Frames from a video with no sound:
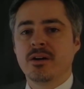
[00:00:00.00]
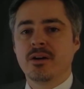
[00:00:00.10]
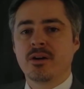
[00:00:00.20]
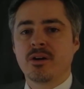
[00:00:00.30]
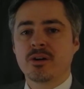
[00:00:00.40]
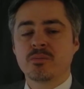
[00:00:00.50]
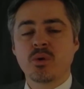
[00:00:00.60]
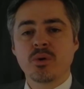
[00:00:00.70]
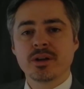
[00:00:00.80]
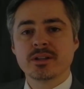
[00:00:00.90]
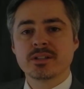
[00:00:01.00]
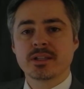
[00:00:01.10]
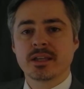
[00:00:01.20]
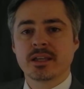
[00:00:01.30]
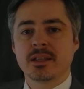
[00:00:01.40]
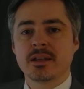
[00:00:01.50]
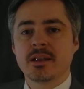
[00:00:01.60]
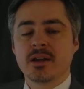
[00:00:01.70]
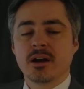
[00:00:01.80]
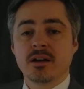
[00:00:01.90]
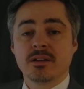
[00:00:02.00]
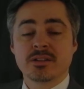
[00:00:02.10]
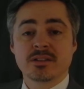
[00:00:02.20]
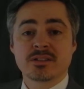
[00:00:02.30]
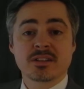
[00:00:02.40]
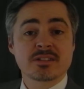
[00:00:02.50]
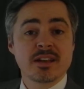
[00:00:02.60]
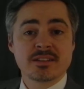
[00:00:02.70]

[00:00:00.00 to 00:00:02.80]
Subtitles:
are important in a